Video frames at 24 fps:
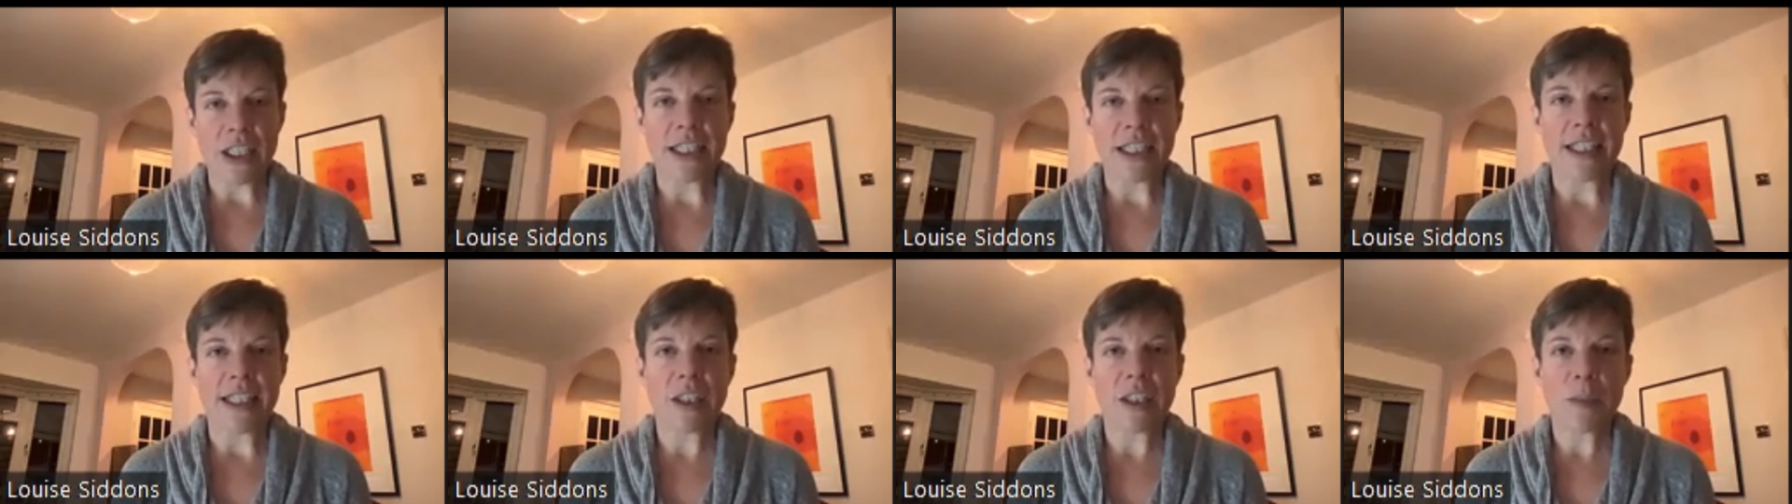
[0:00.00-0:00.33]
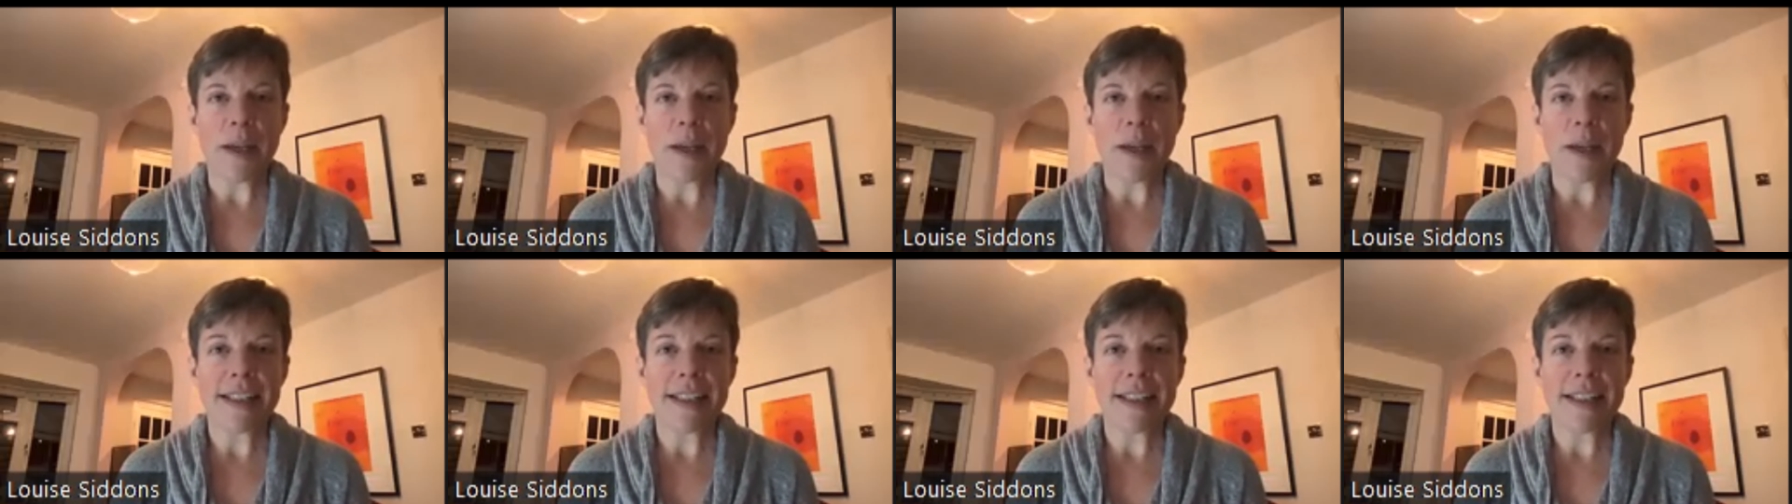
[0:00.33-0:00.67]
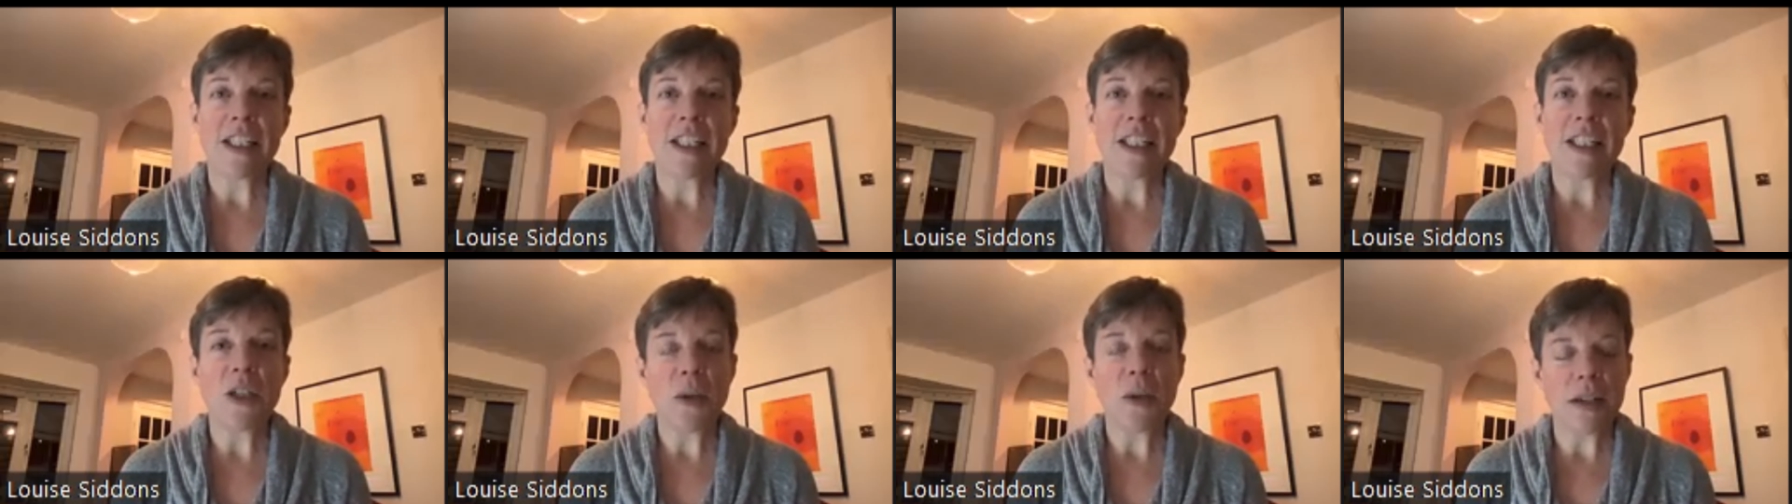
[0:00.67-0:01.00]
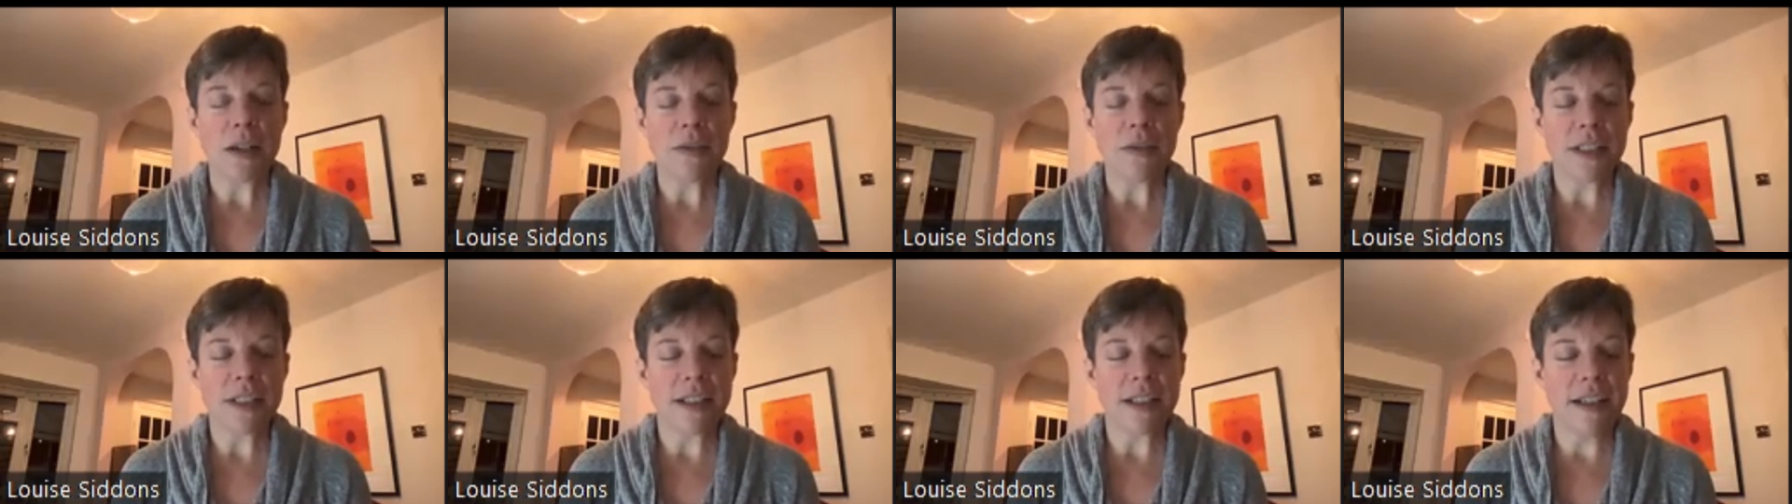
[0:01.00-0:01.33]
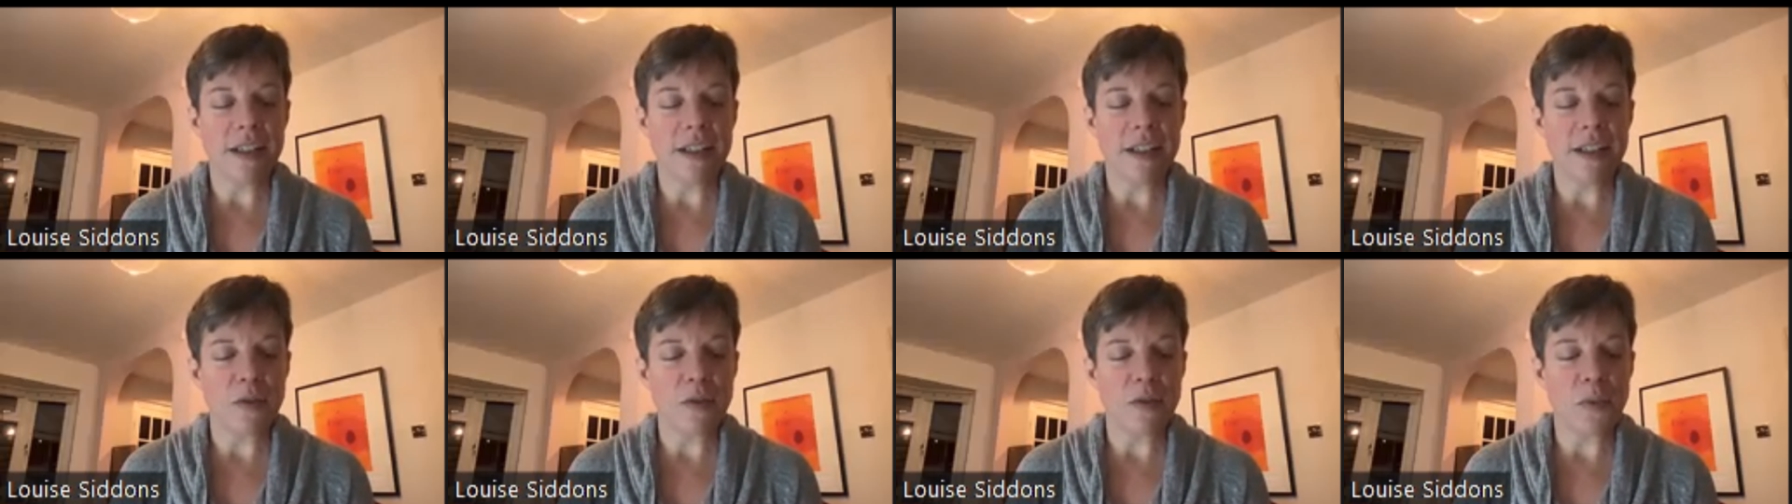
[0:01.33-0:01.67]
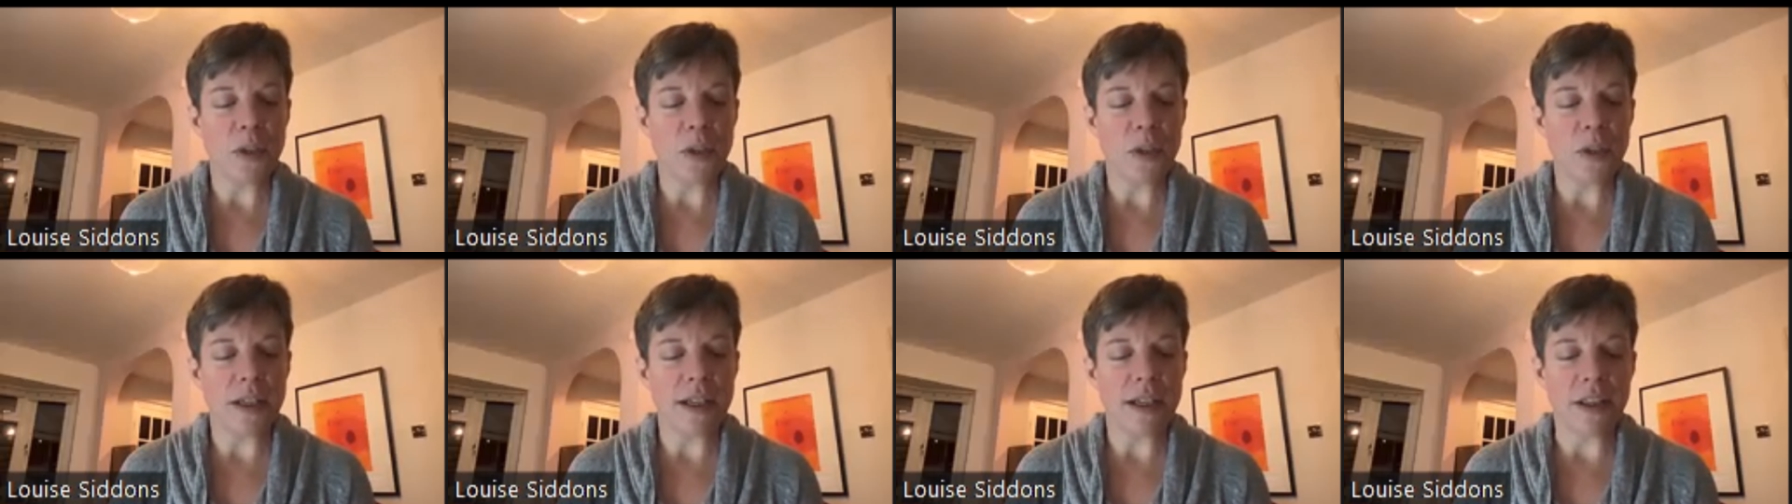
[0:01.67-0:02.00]
expect and you have to kind of
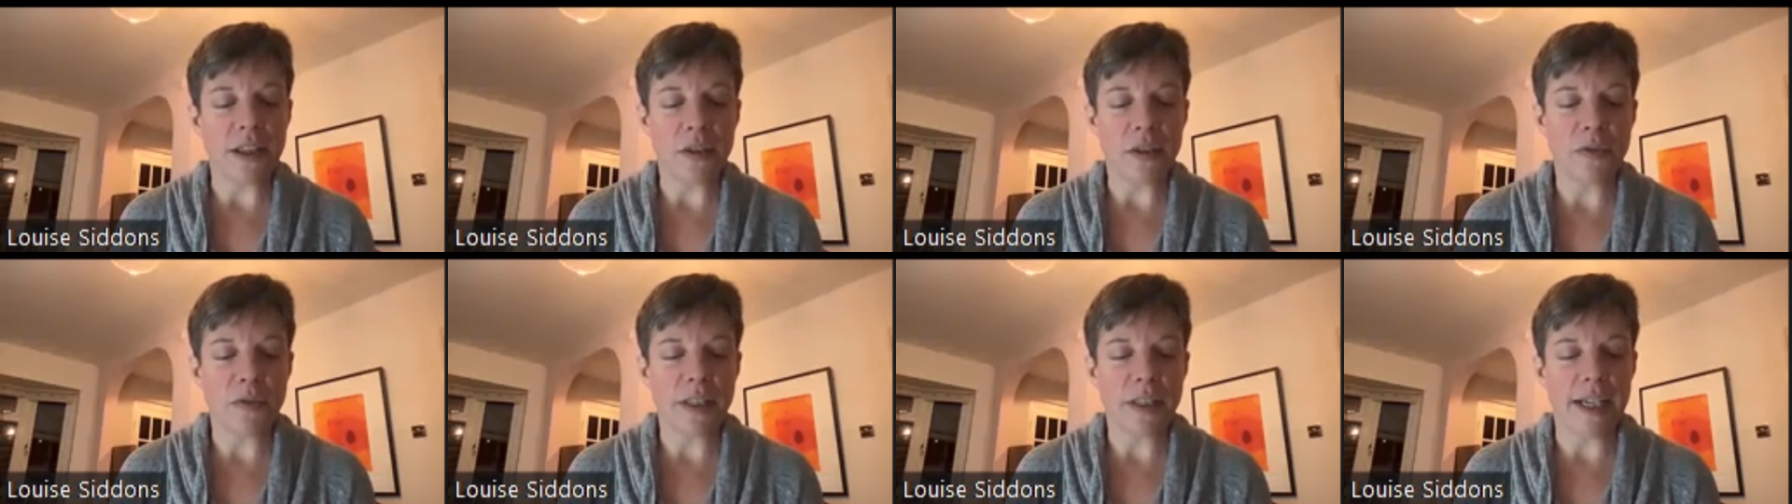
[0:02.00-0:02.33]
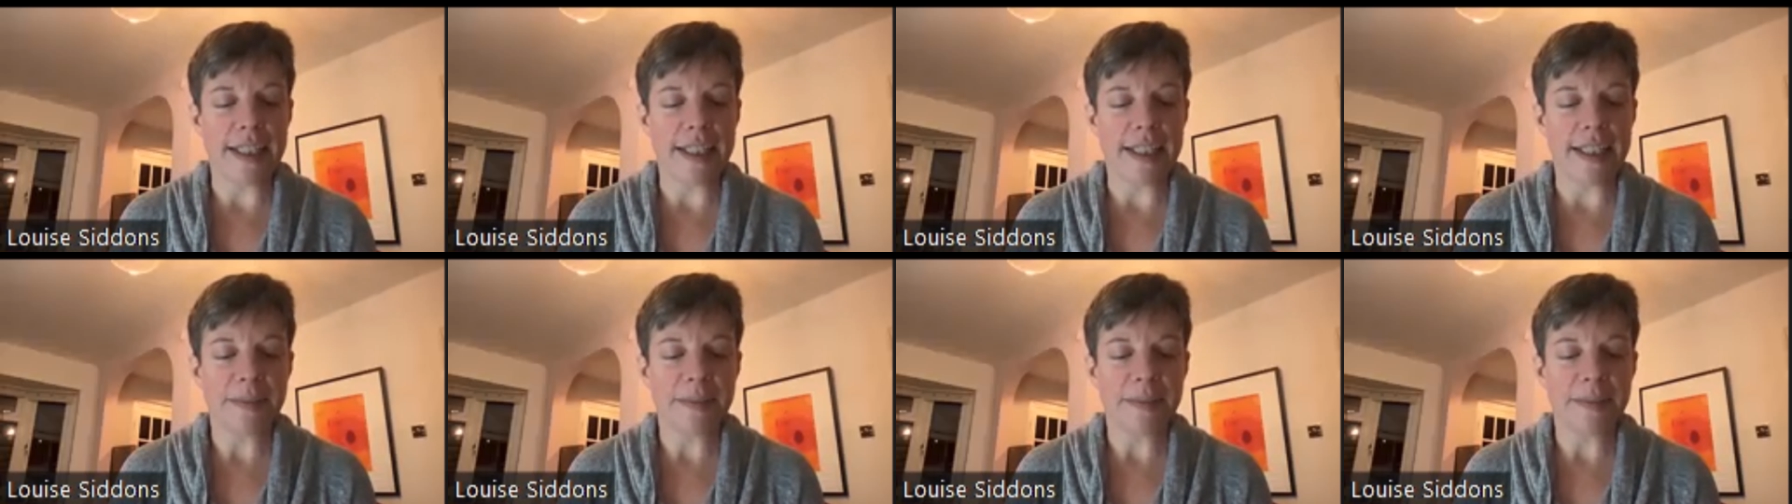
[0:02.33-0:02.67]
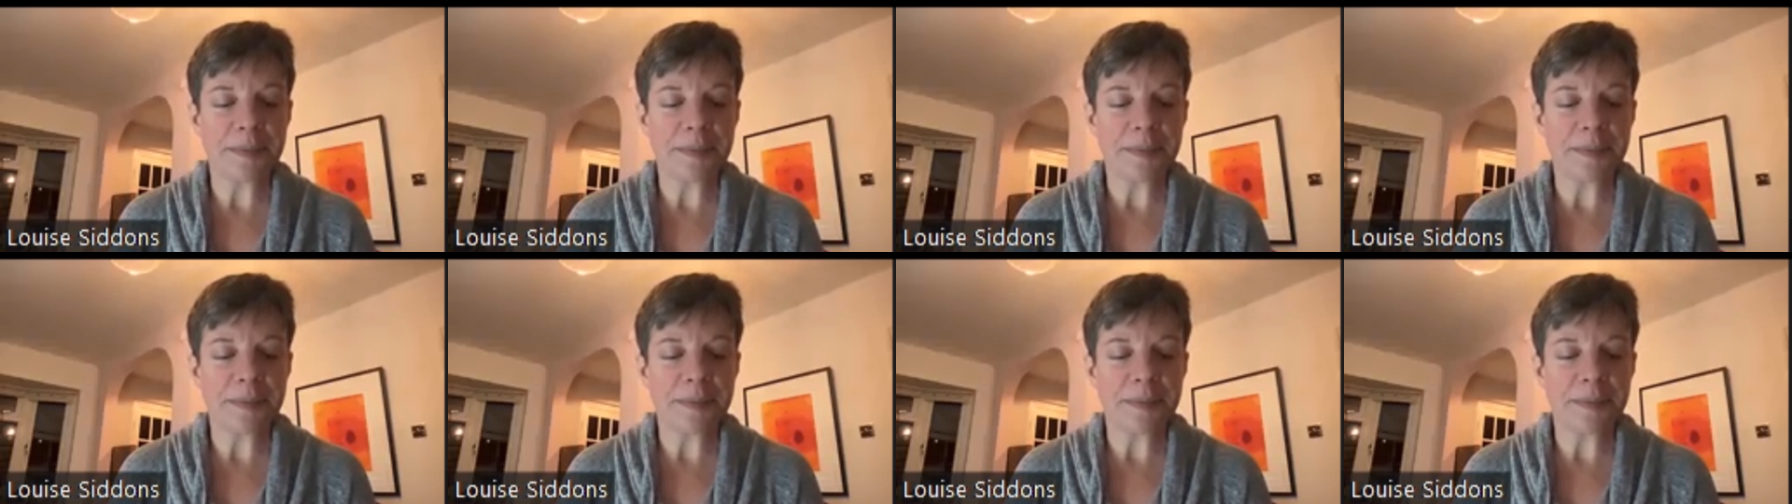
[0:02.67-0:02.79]
work on the fly